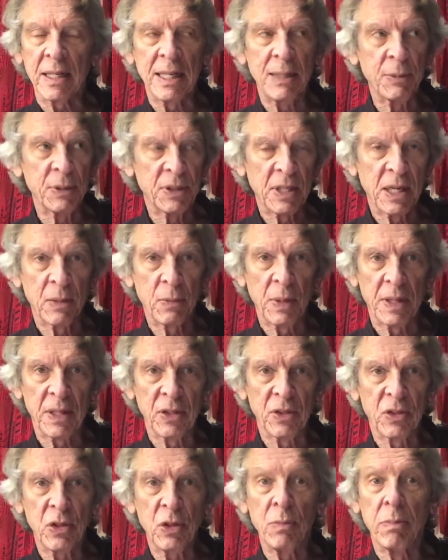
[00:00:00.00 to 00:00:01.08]
He was there with his
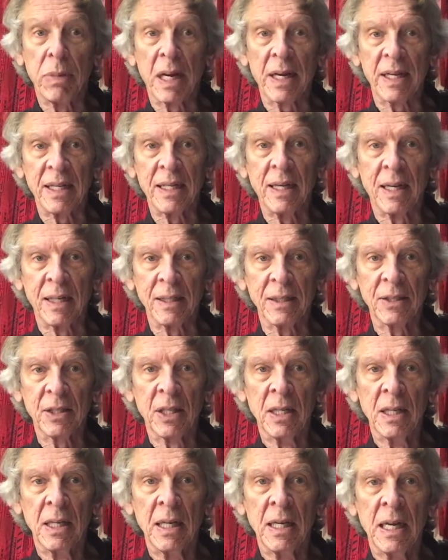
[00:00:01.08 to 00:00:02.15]
two bodyguards,
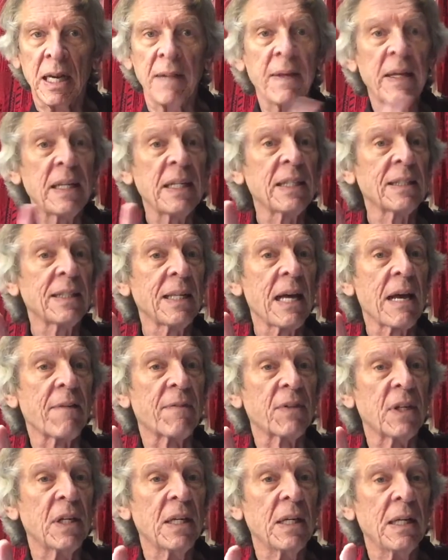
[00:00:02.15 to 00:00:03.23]
and then he is
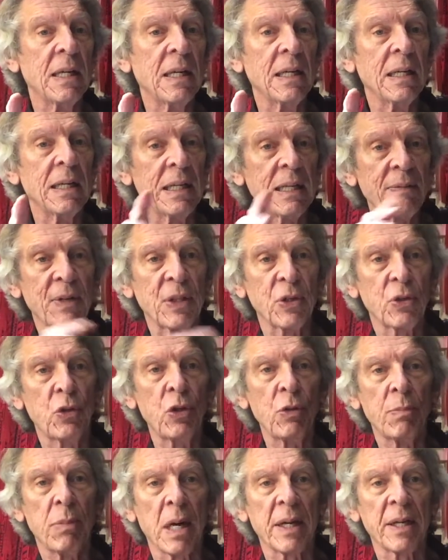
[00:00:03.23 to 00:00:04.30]
left, leaving the two
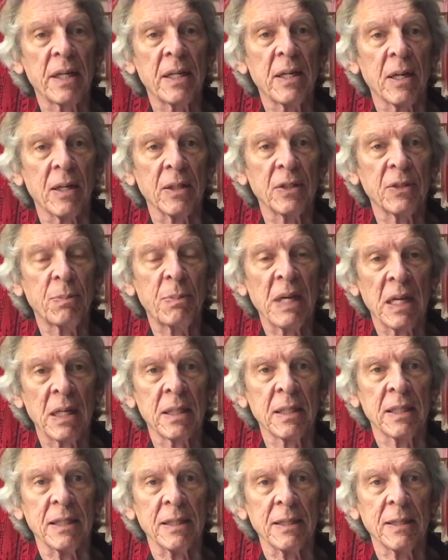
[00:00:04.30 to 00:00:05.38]
bodyguards
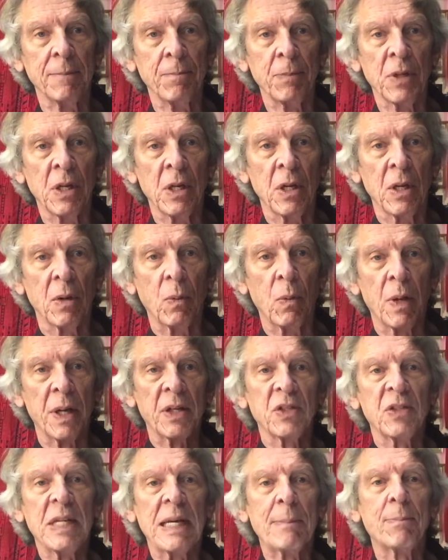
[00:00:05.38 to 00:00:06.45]
behind. One
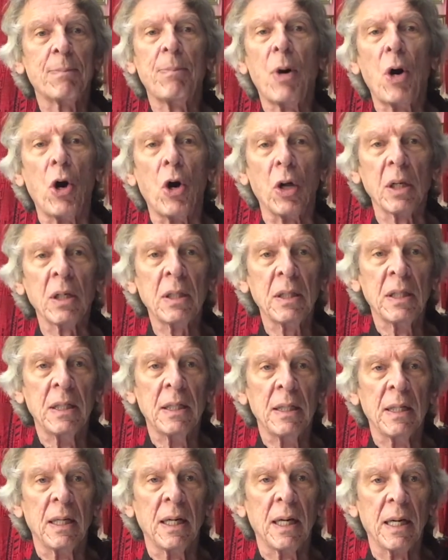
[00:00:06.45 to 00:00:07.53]
is named Paul.
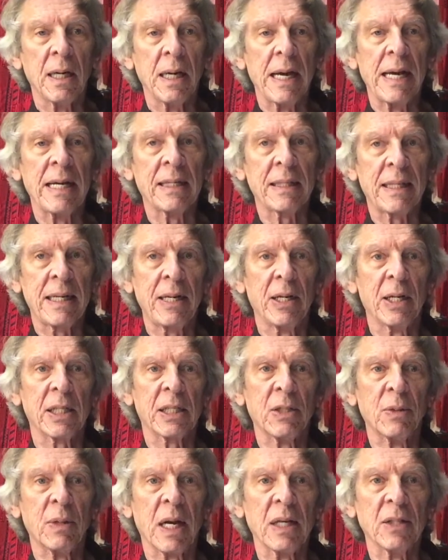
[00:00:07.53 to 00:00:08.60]
Anne
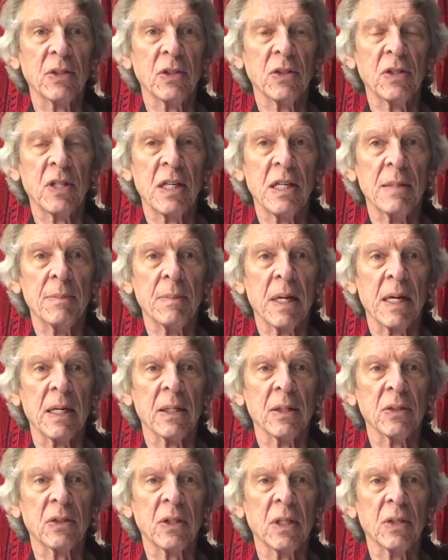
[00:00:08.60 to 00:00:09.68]
characterizes him
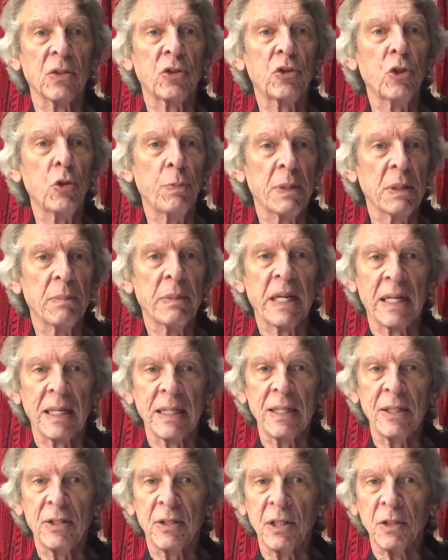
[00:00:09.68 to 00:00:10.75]
as stupid, but at
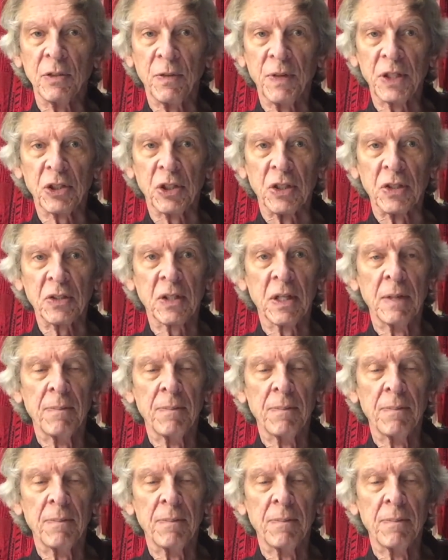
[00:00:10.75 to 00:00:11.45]
least he's vicious.